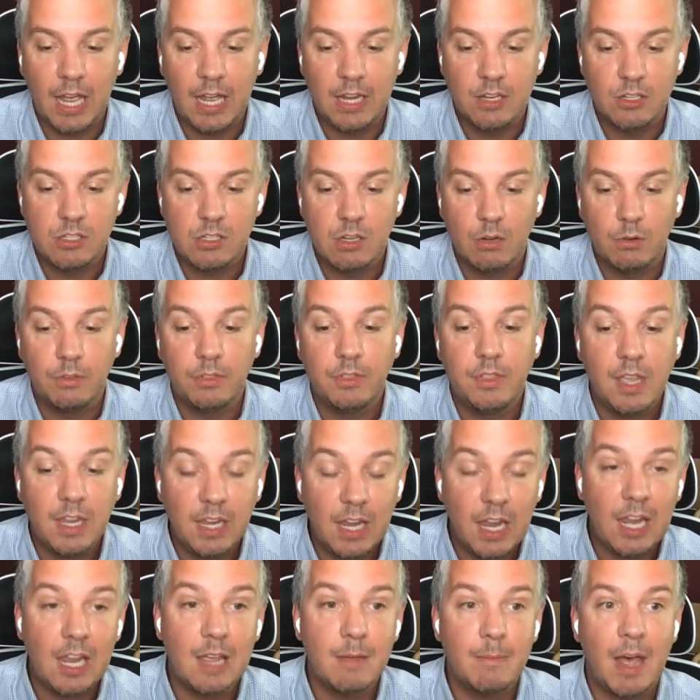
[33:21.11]
And so
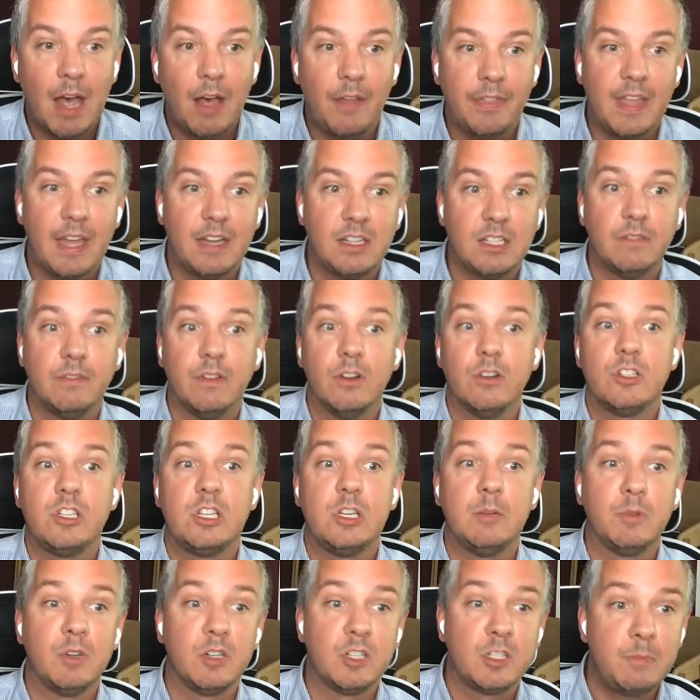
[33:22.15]
thinking about that
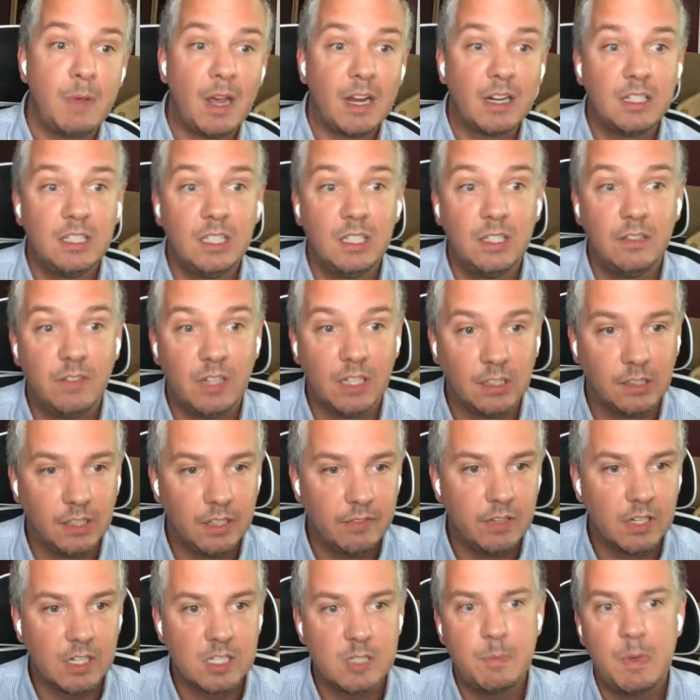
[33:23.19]
diversity perspective and
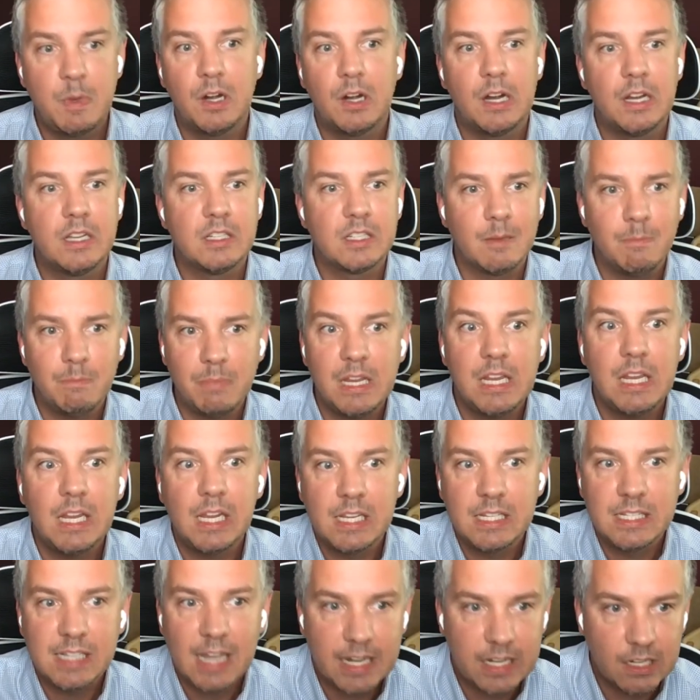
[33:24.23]
lived experience and being
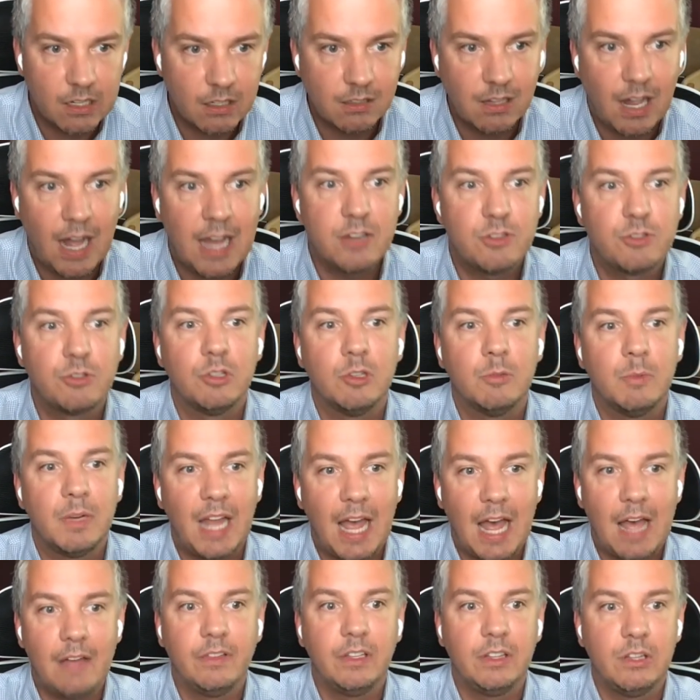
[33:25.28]
inside of your classroom and
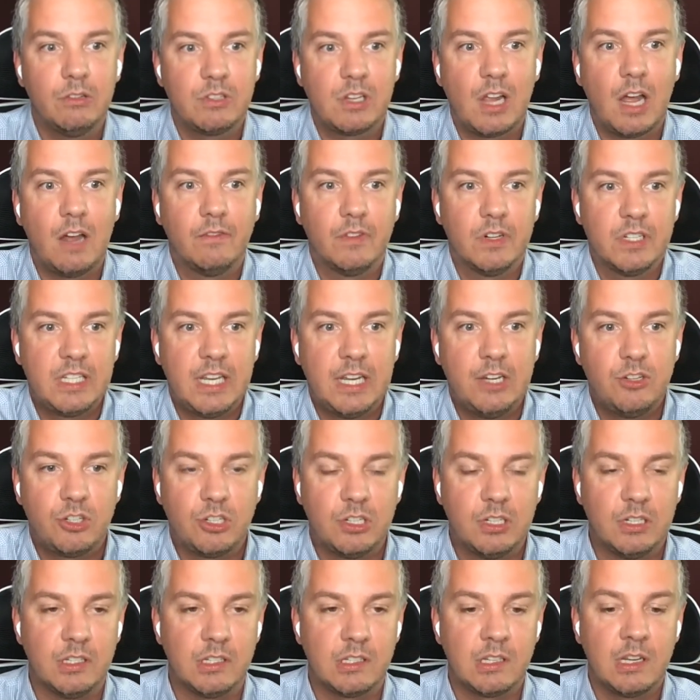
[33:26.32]
having those
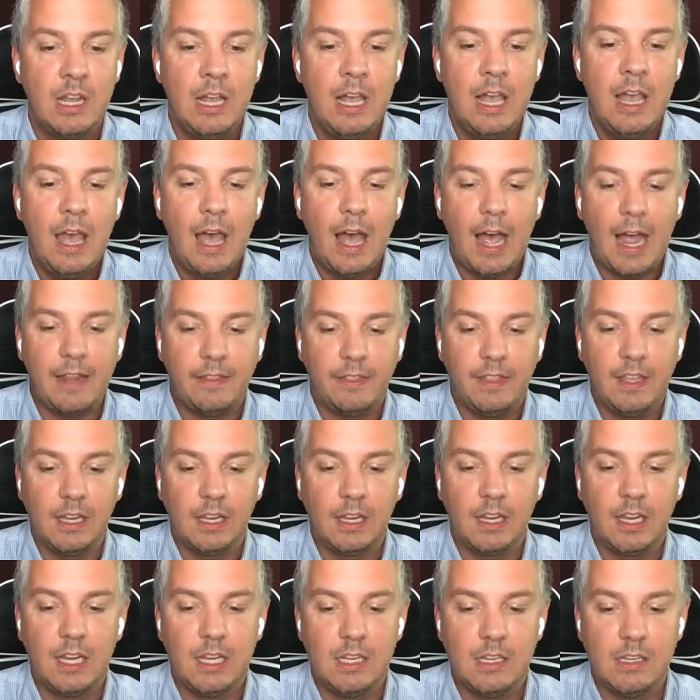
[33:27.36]
conversations, I
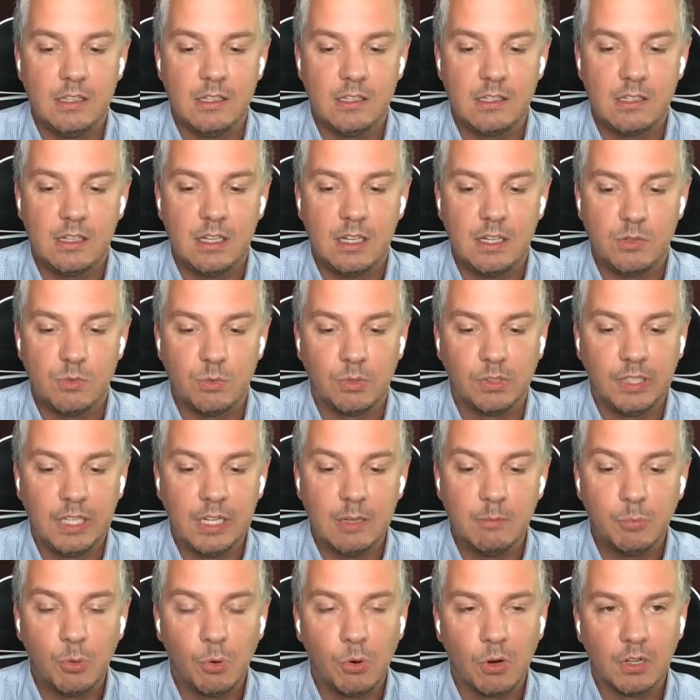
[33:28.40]
think is really
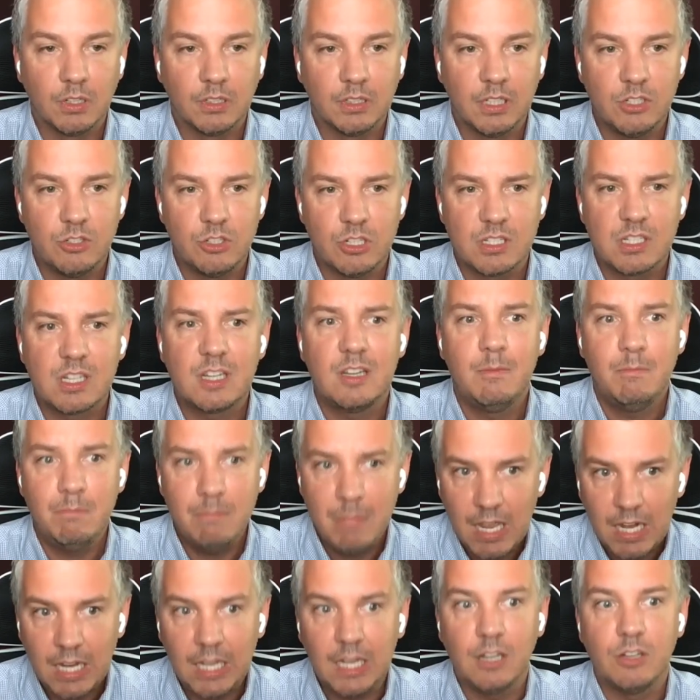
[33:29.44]
important, and just
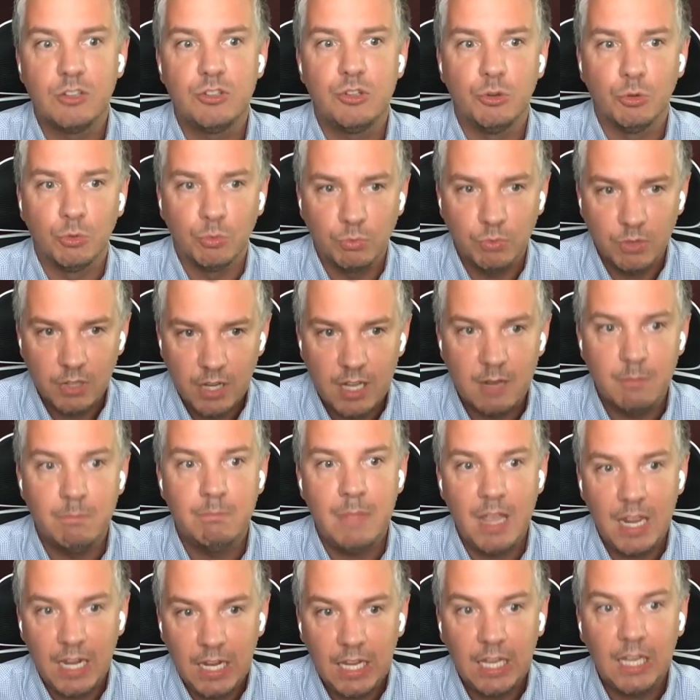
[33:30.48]
committing to
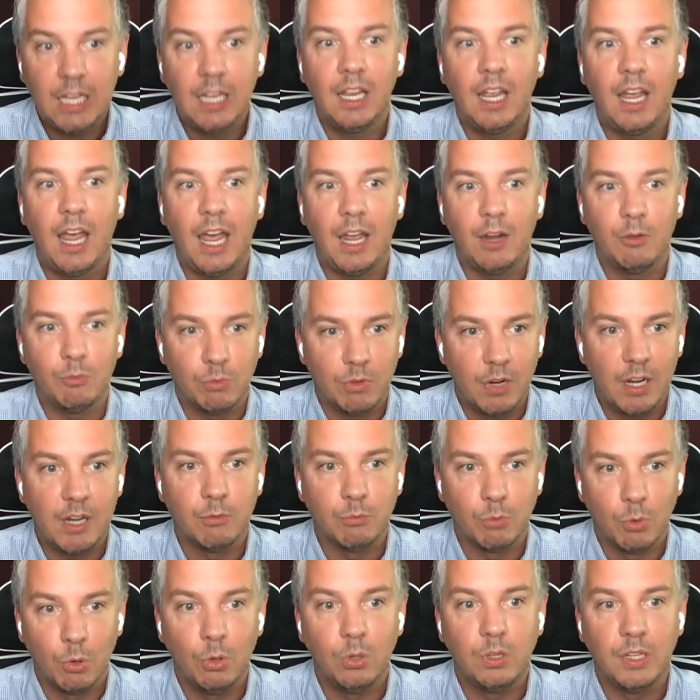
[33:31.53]
admitting and
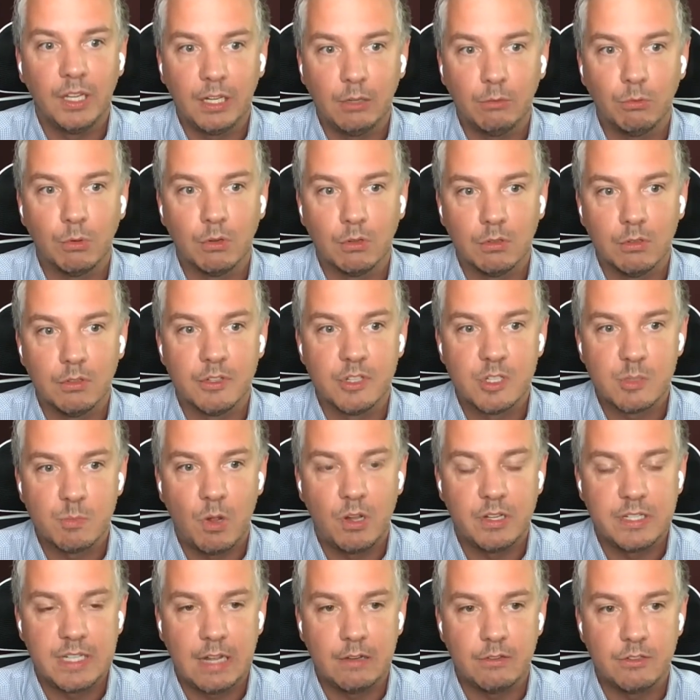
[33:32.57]
enrolling rural and
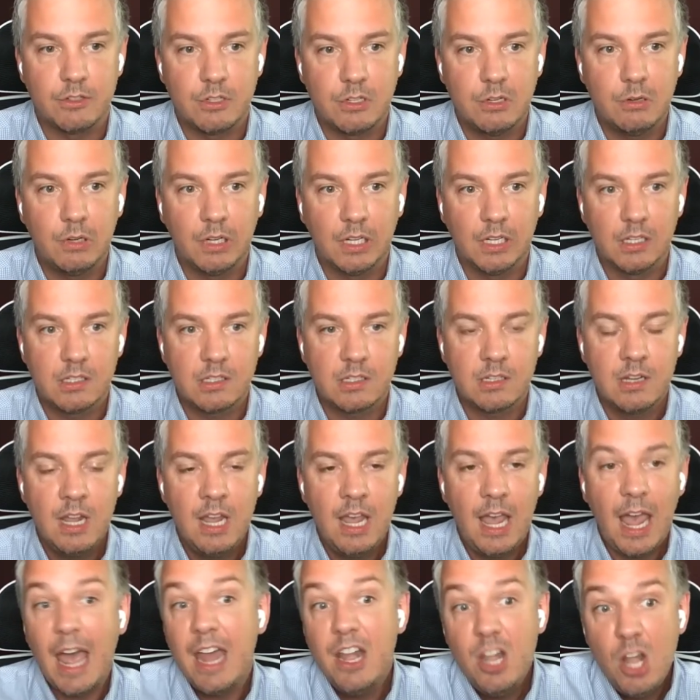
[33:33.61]
small town students
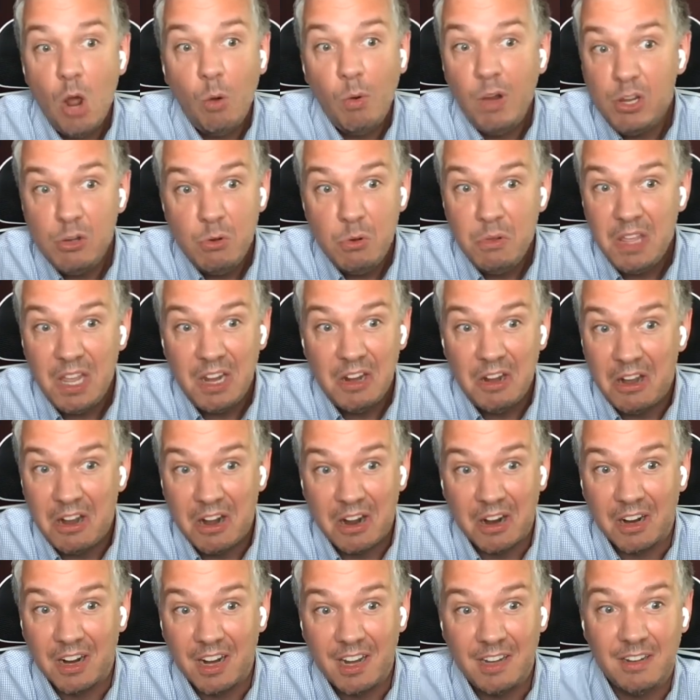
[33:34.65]
and knowing who they
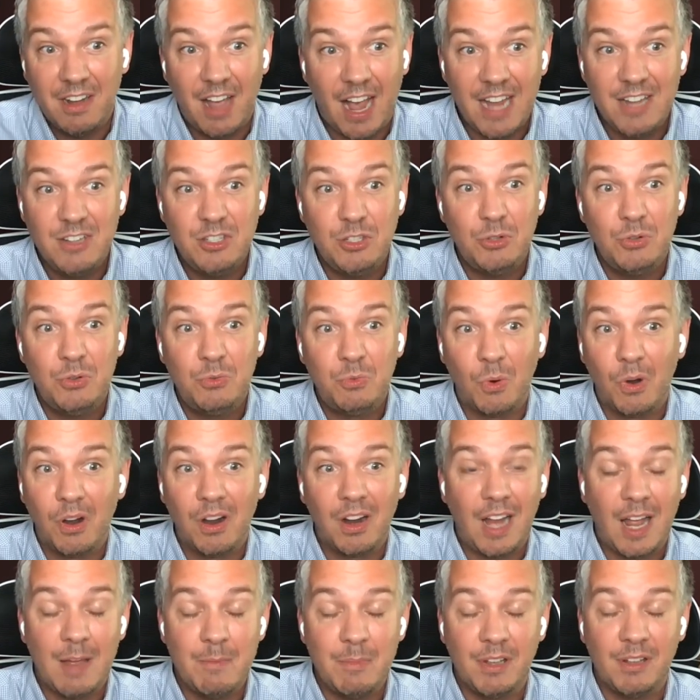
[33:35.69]
are. And I do
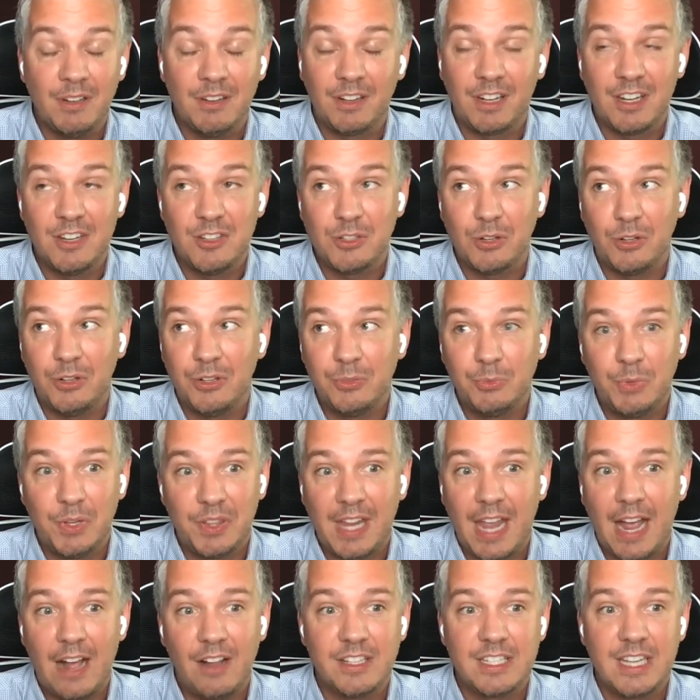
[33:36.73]
work, I'm a consultant with
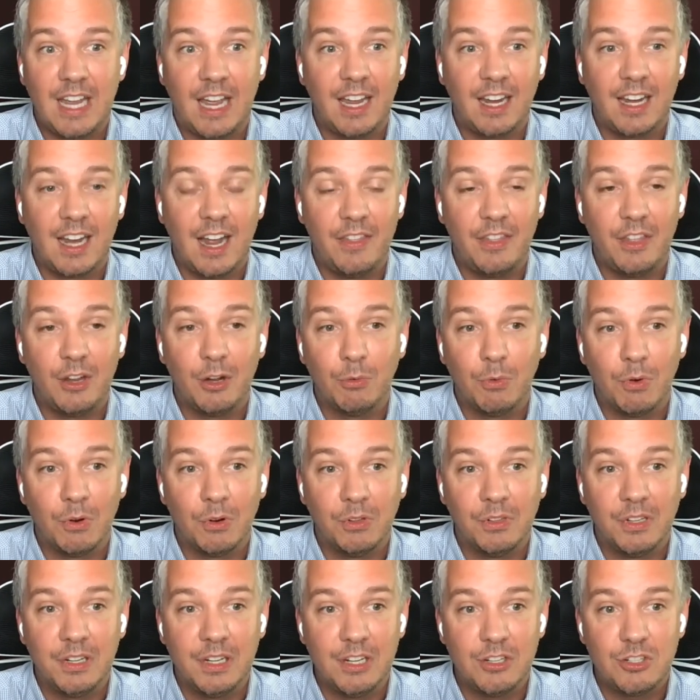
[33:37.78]
Caltech on their
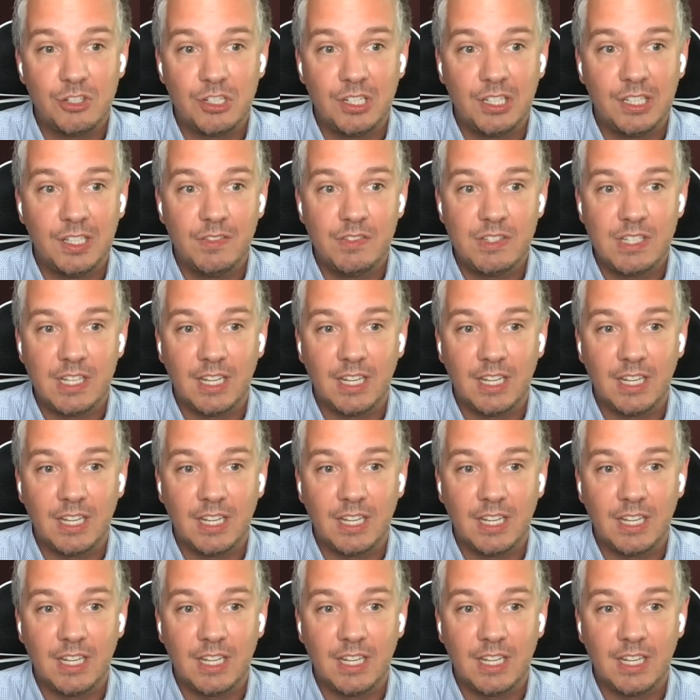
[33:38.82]
rural initiatives.